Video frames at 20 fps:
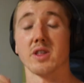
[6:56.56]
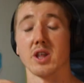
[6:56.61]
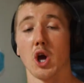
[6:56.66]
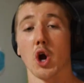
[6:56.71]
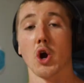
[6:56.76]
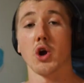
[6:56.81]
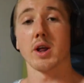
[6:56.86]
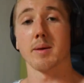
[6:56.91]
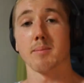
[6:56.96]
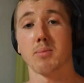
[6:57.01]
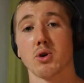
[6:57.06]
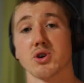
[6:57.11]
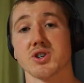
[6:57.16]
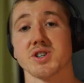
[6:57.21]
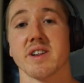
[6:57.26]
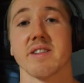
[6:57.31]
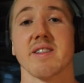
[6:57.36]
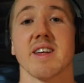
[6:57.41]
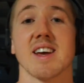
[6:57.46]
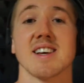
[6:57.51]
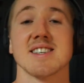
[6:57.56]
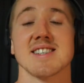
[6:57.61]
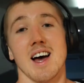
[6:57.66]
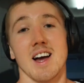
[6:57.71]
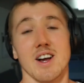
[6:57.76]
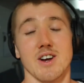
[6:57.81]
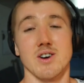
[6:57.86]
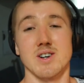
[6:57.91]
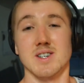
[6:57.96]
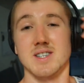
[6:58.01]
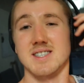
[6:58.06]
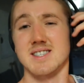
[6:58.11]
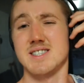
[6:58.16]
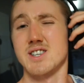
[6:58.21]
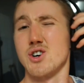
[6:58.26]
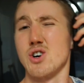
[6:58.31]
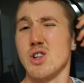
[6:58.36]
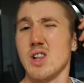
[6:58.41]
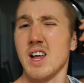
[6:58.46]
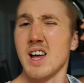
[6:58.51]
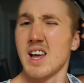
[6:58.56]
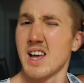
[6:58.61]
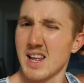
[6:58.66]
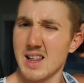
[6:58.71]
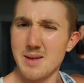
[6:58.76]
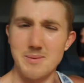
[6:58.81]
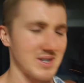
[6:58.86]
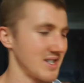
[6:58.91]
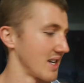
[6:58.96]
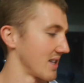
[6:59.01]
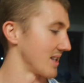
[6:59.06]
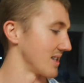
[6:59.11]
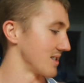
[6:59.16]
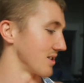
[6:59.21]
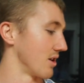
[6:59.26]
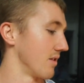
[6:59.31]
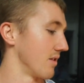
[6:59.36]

the coding portion of things. I got to still let me take these